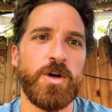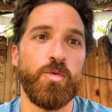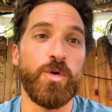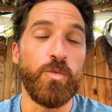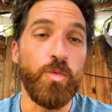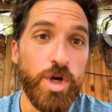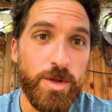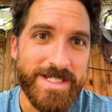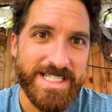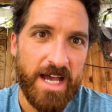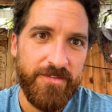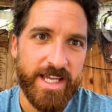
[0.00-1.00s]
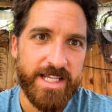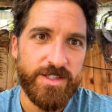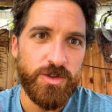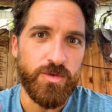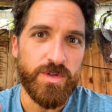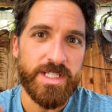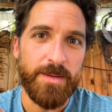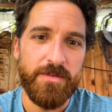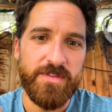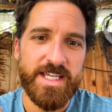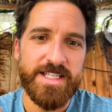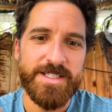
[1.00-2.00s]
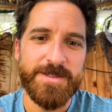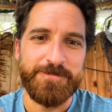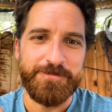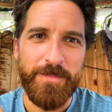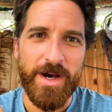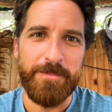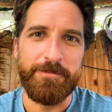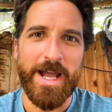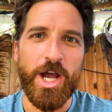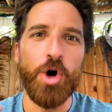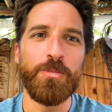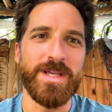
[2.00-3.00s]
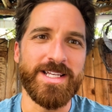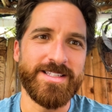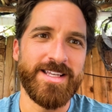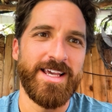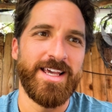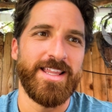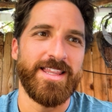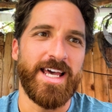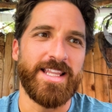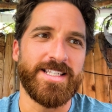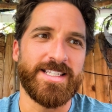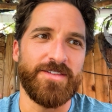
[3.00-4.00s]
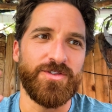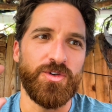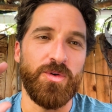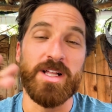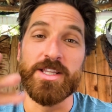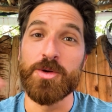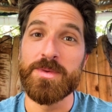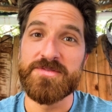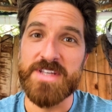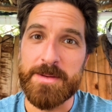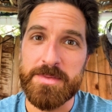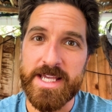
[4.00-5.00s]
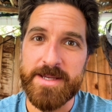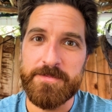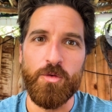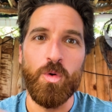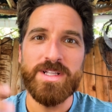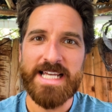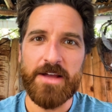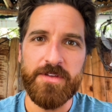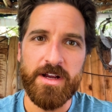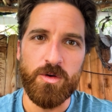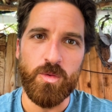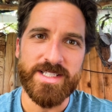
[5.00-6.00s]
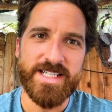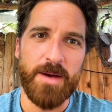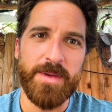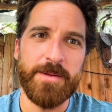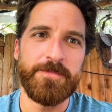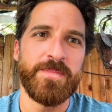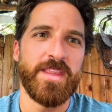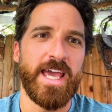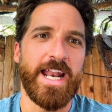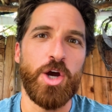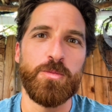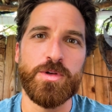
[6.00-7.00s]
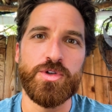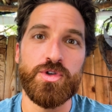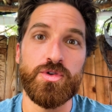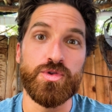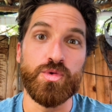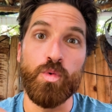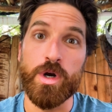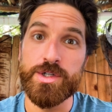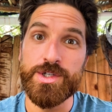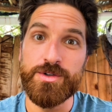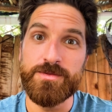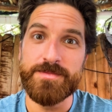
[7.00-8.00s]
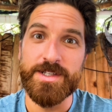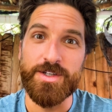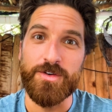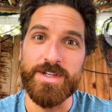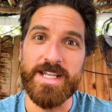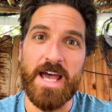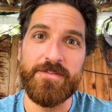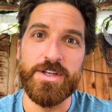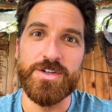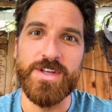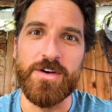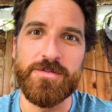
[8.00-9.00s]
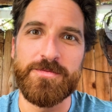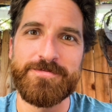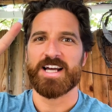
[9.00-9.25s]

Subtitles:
We will be diving into some of these, but my hope is that this gives you a little bit of sampling for what's out there and what's coming. And I hope you choose one or two to start to dive in yourself.